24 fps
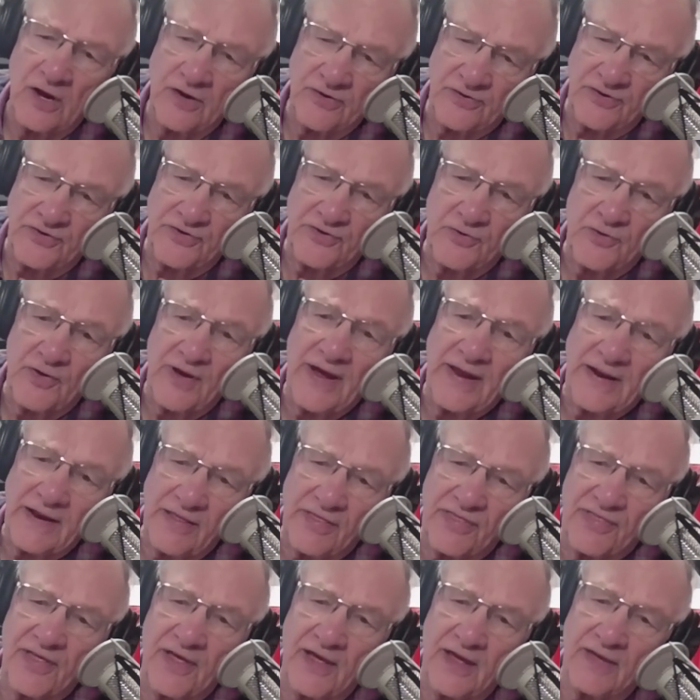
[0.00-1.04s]
to do
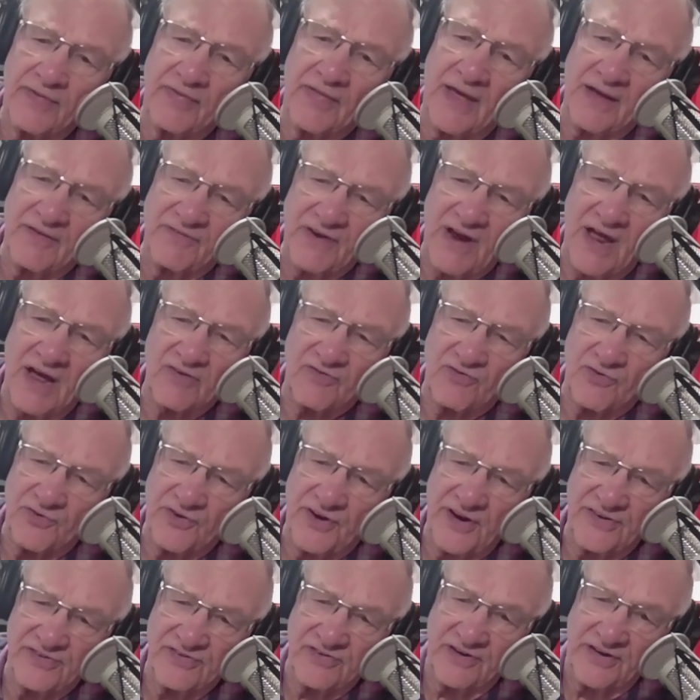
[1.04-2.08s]
anything they have not
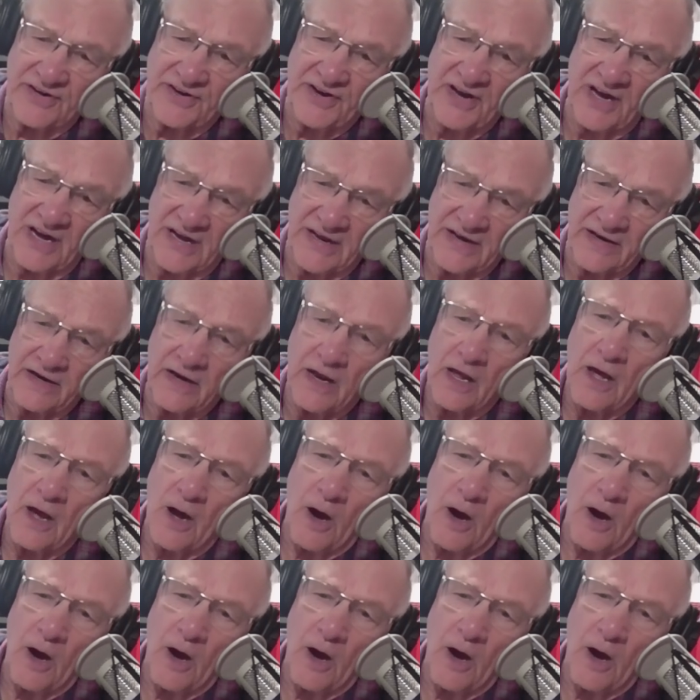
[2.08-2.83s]
traditionally done.